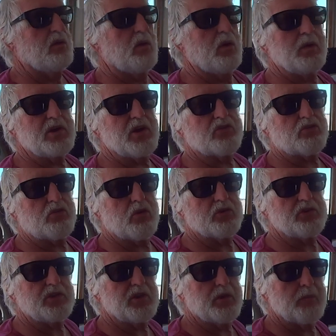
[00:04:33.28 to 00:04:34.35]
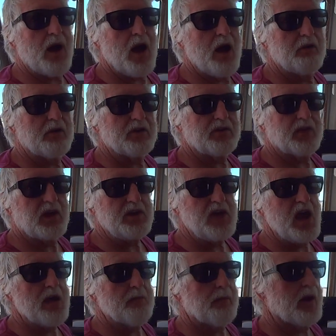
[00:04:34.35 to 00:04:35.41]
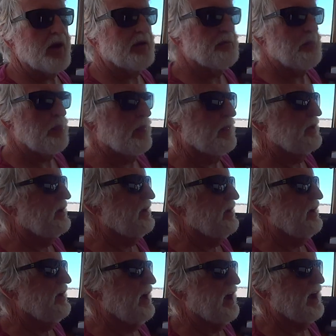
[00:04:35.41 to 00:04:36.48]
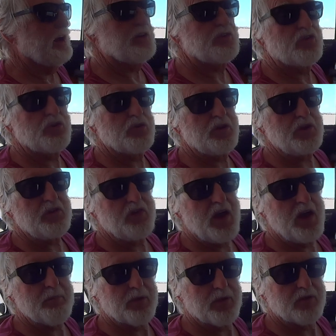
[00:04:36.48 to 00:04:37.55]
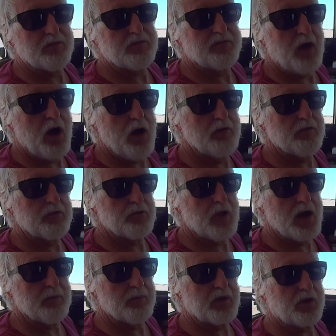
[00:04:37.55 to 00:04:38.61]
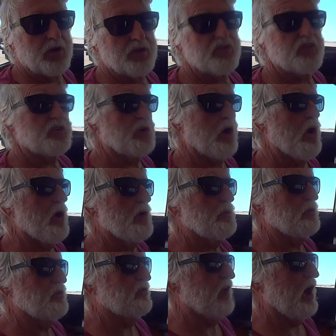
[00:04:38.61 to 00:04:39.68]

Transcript: We were just crossing the bar at uh, Yamba and it's a good example of overrun because the tide was